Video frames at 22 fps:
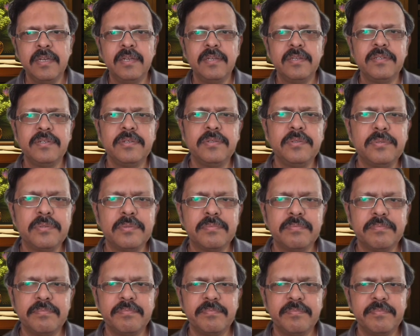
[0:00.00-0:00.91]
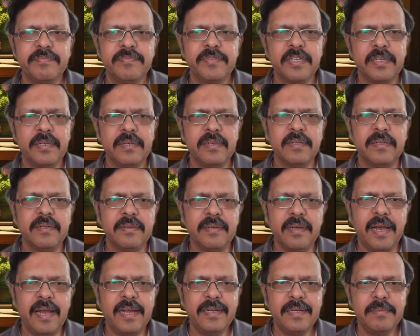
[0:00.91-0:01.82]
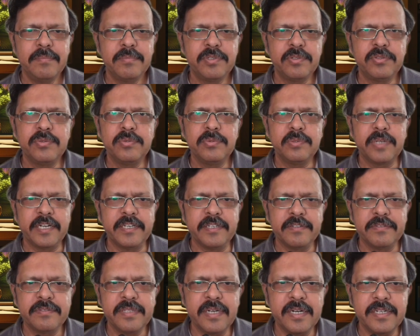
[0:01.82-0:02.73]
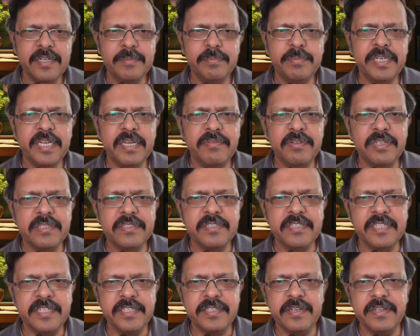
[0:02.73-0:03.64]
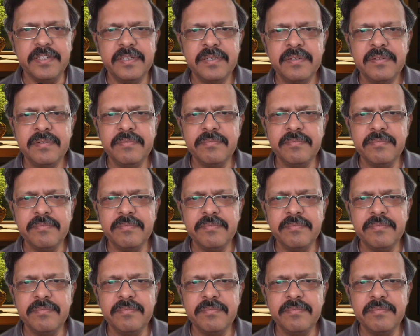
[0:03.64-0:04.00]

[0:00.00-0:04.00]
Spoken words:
So atoms too kind of started behaving strangely.